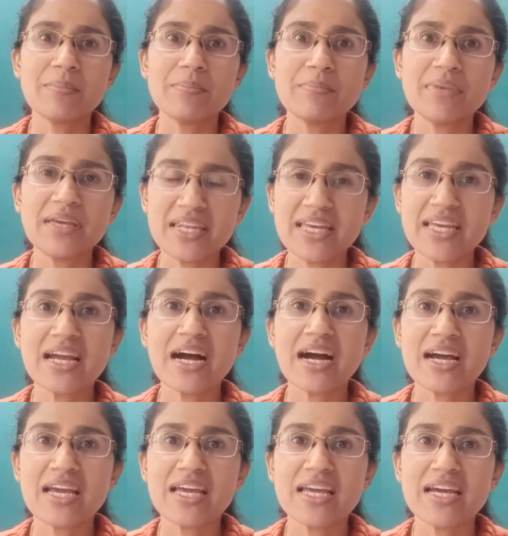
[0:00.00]
Meaning
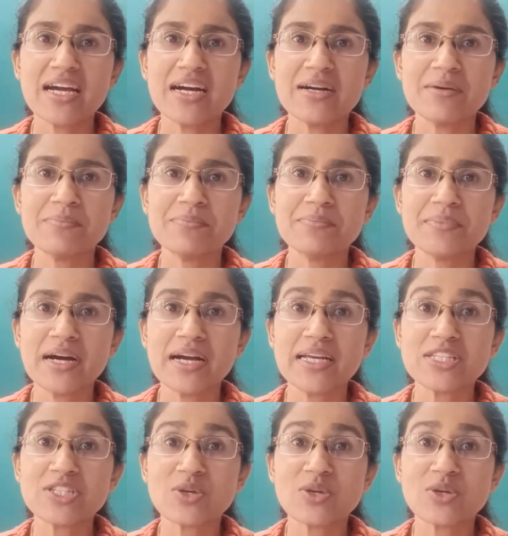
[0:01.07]
I